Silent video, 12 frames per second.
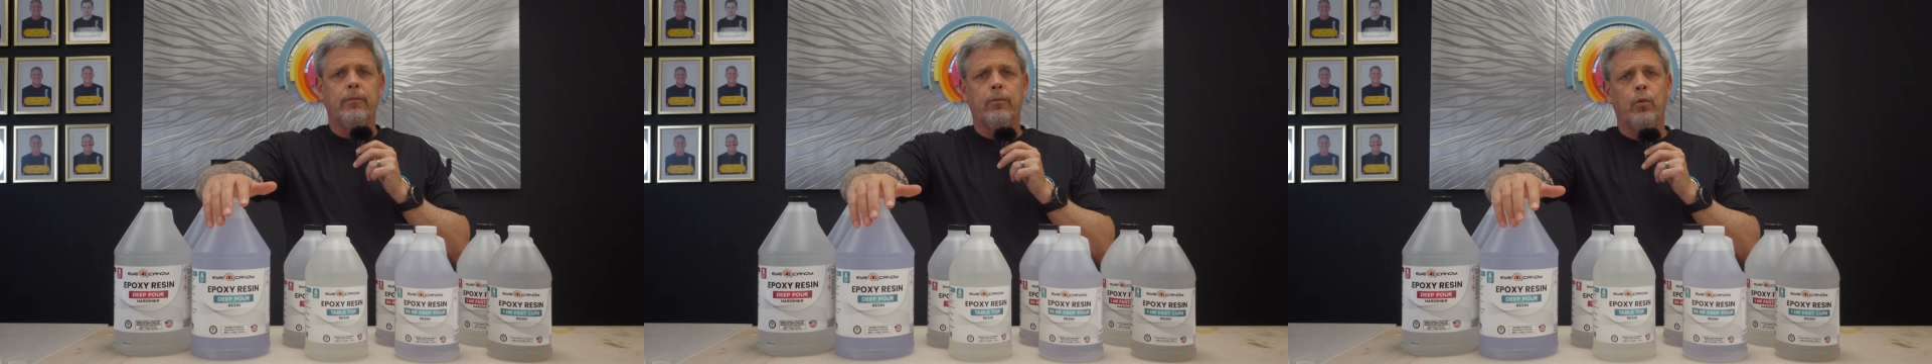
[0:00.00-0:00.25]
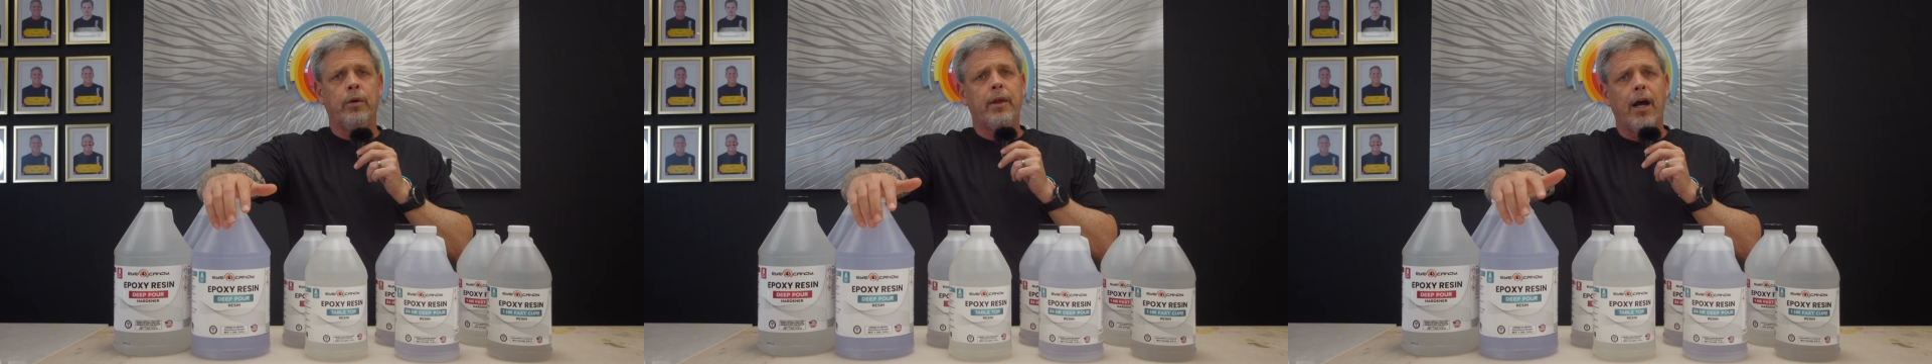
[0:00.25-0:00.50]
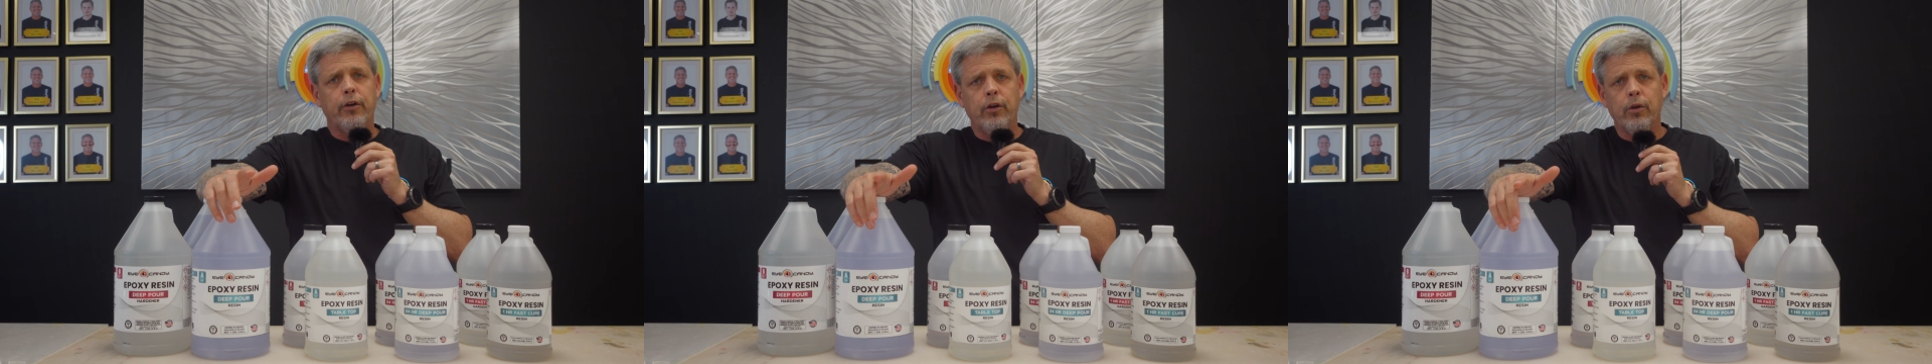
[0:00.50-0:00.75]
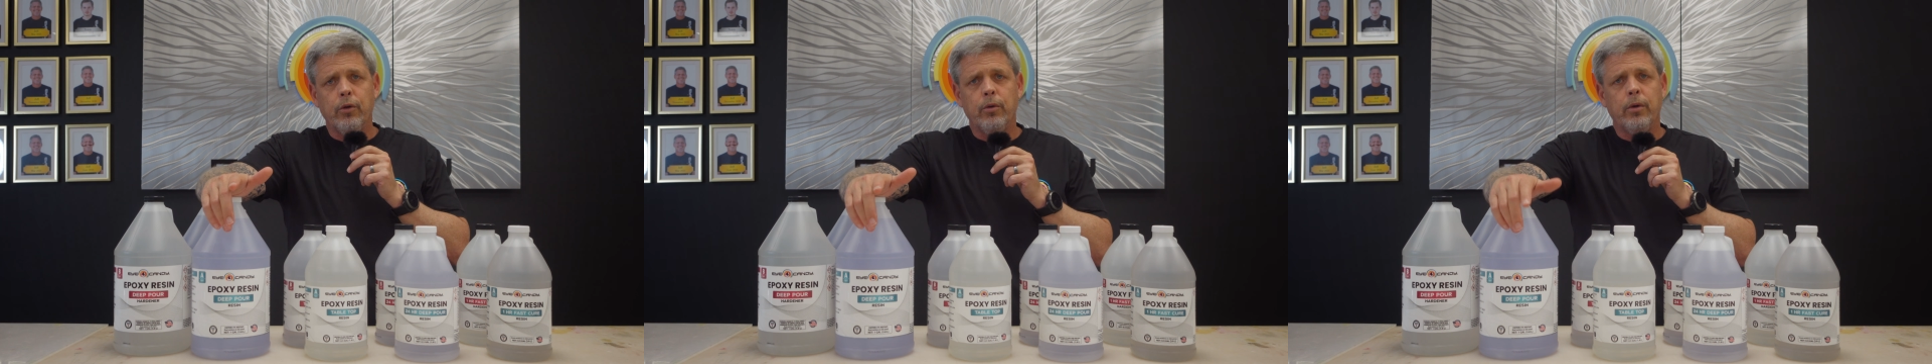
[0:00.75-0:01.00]
Without
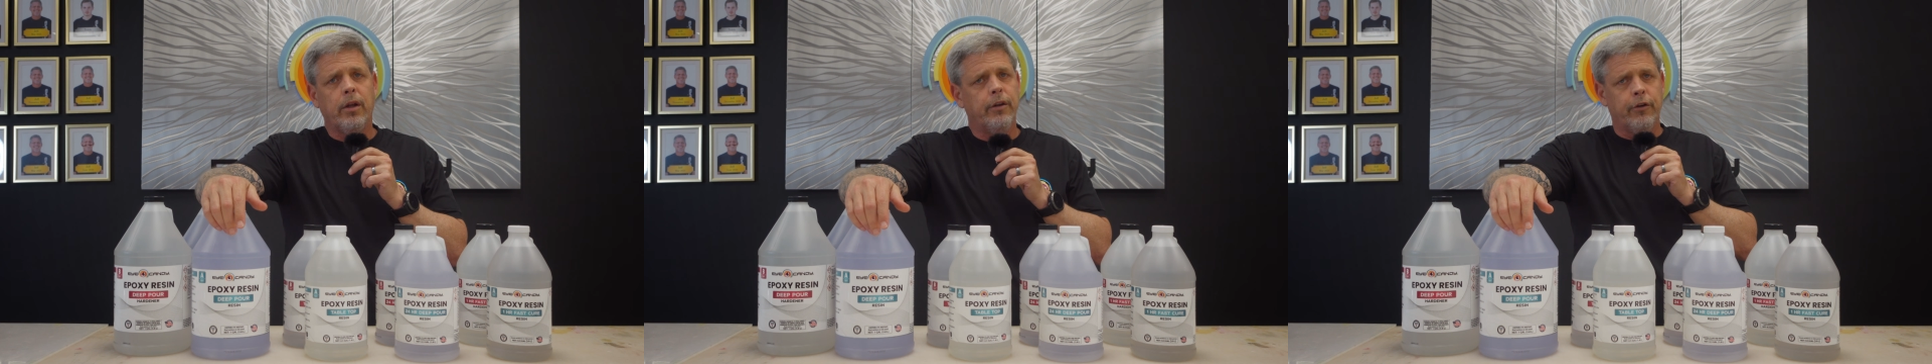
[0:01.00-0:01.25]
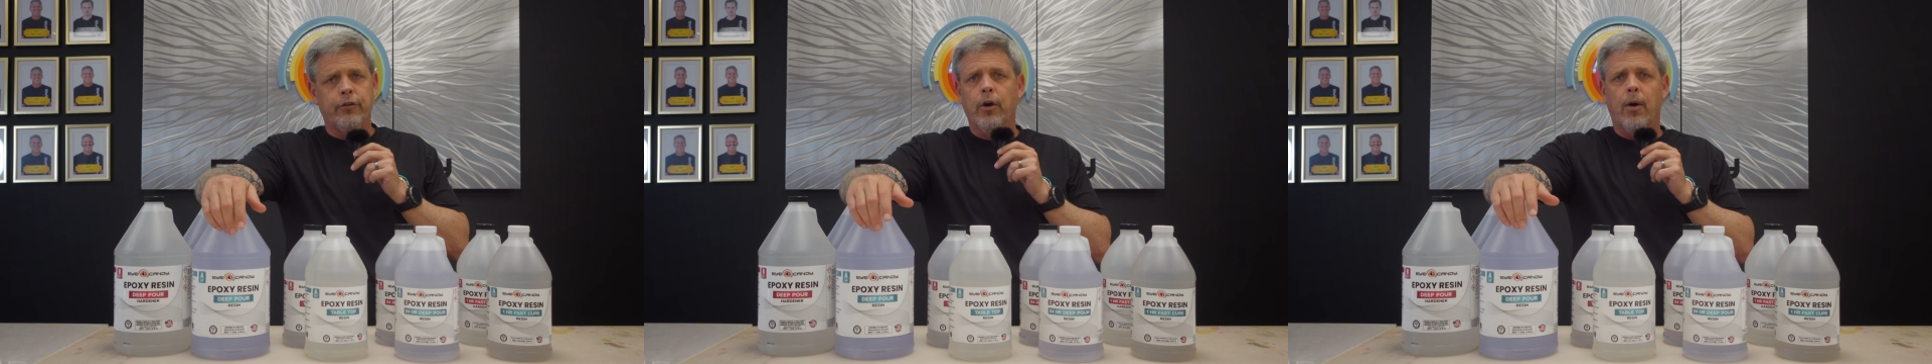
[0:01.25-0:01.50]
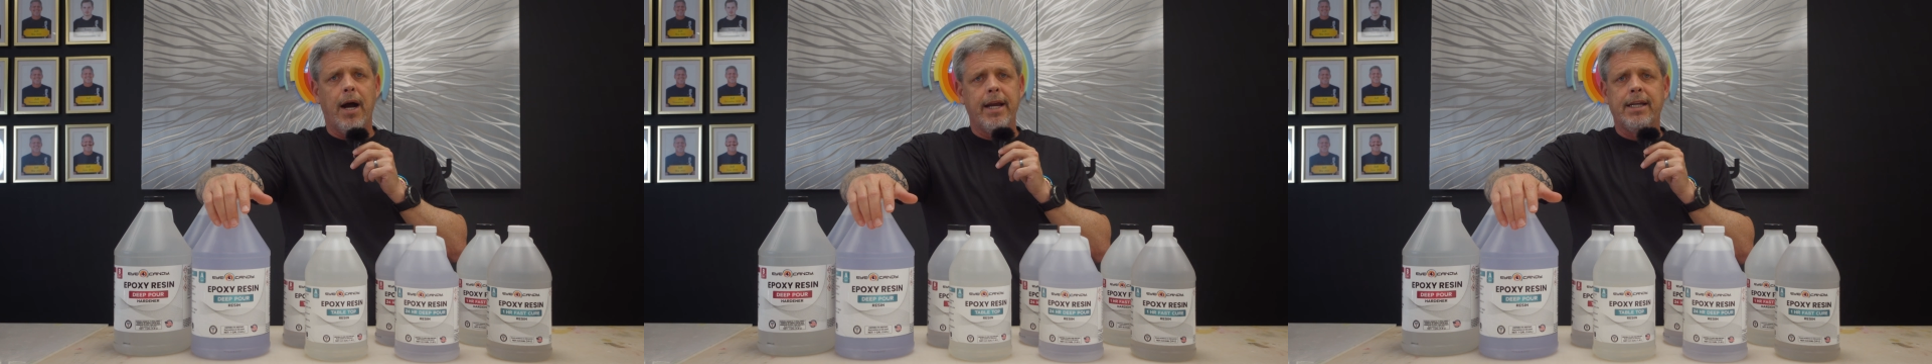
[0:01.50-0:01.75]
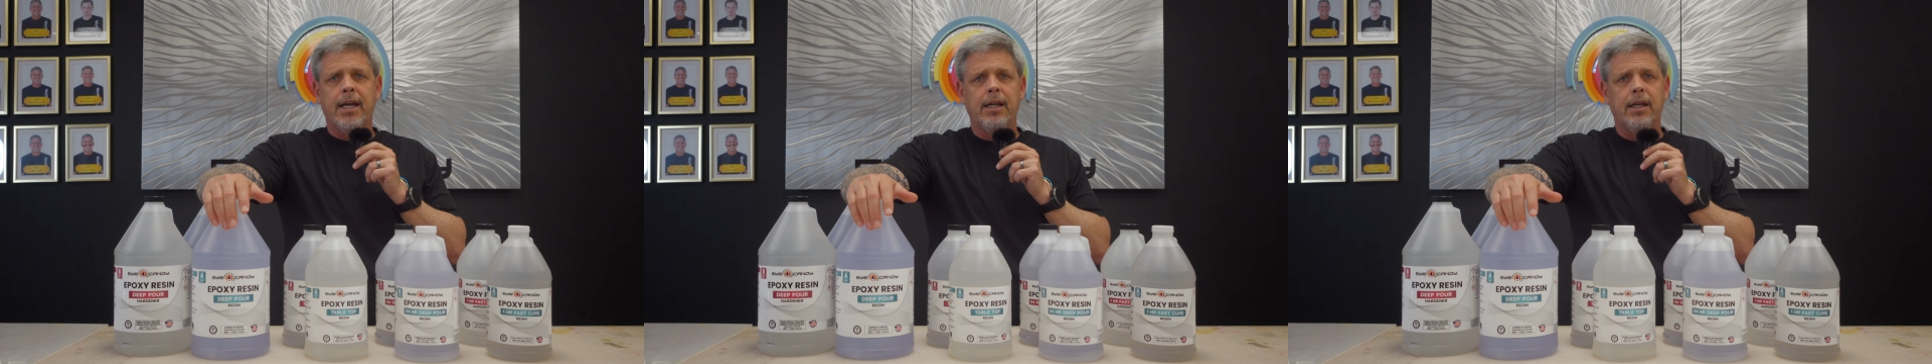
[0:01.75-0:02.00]
you, there's no Eye
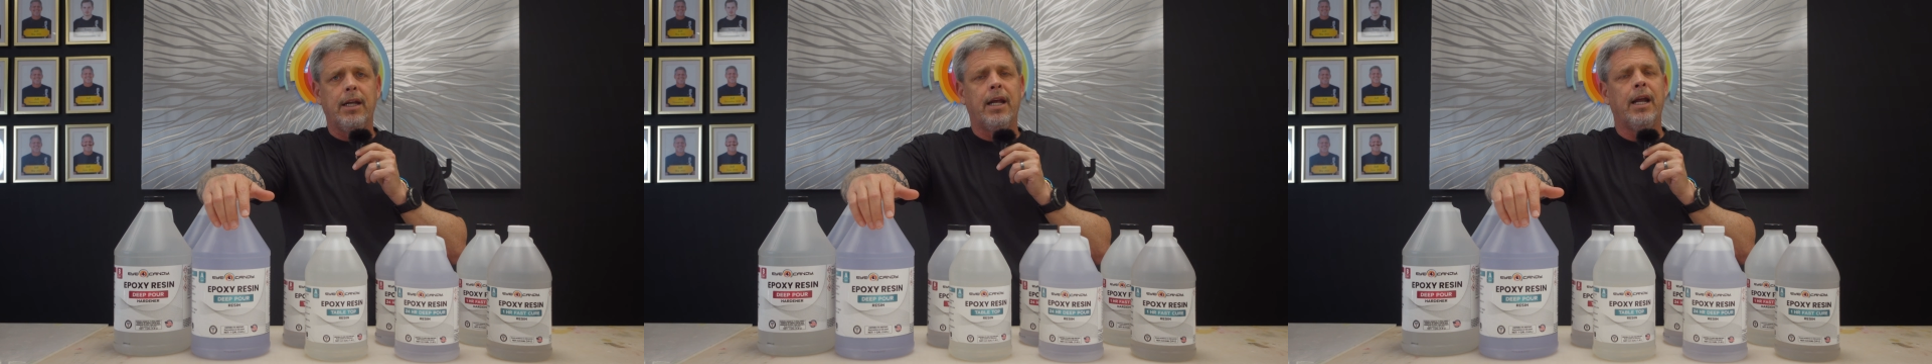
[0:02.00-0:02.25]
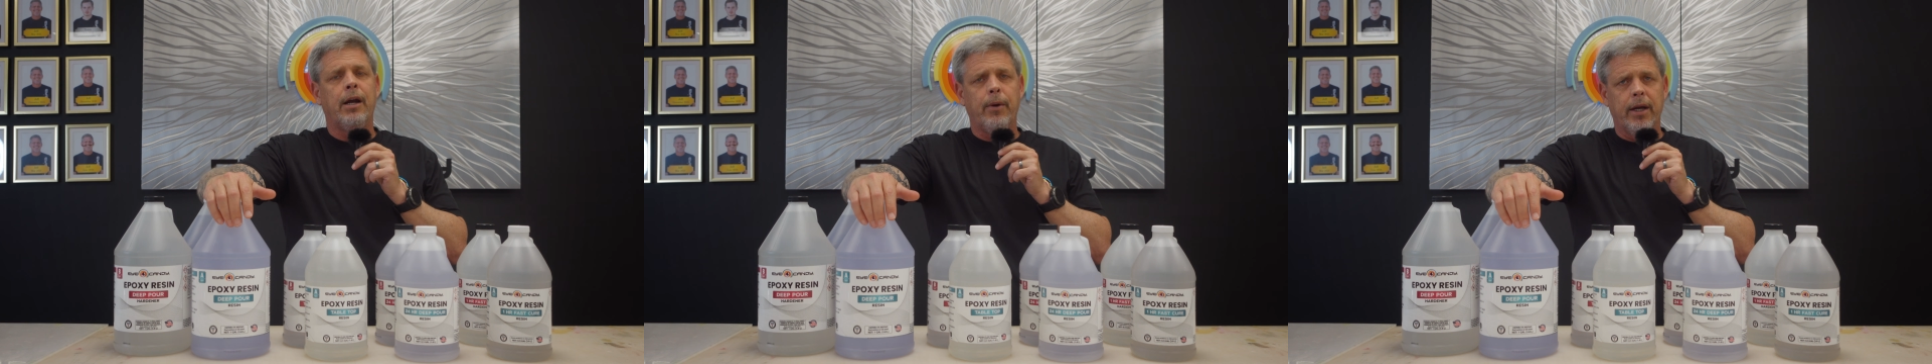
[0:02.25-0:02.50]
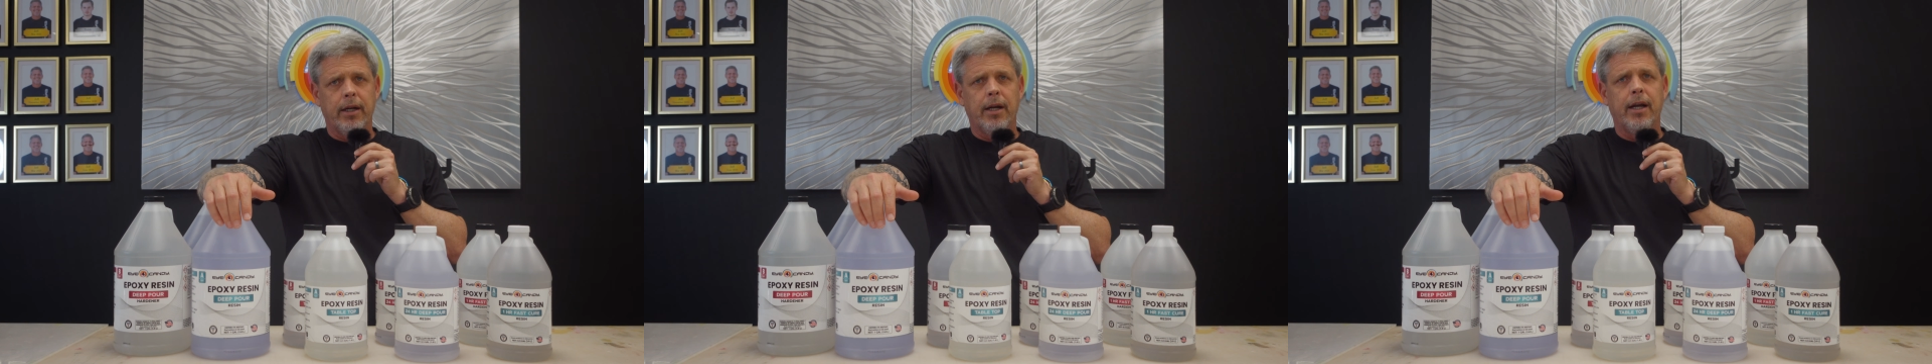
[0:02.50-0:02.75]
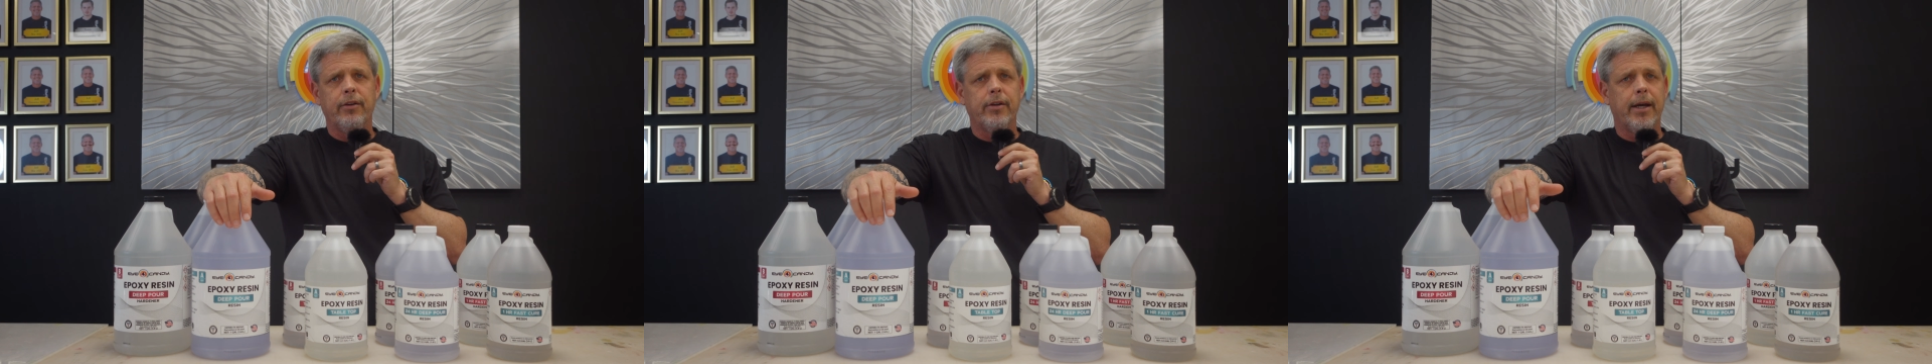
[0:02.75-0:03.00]
Candy, and I
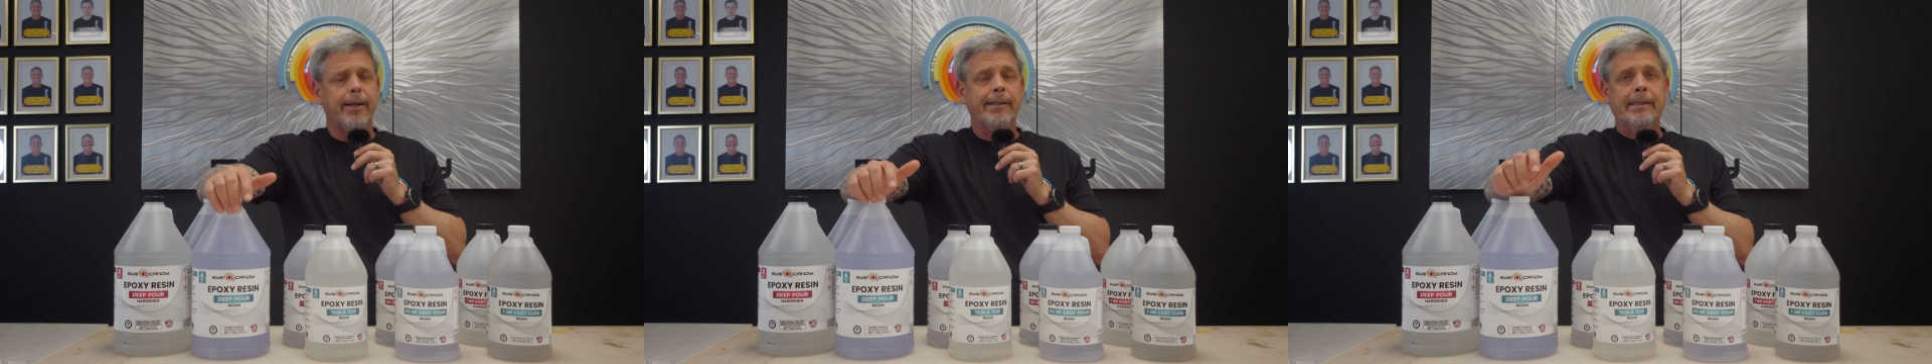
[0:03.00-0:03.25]
recognize that.